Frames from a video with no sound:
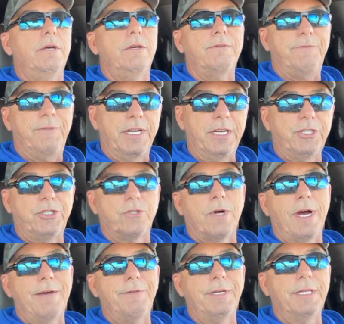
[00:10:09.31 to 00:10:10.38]
you finish
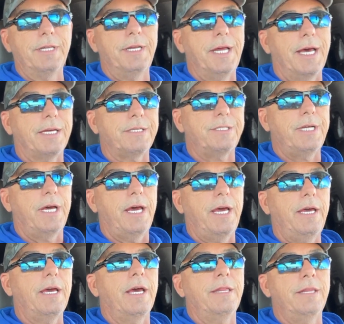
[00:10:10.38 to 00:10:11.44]
driving the next
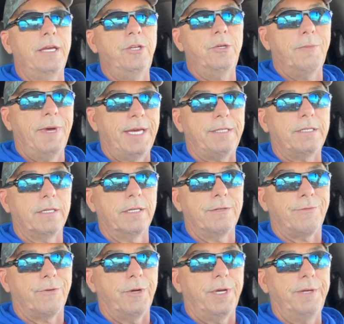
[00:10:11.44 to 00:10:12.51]
day, and then you make delivery.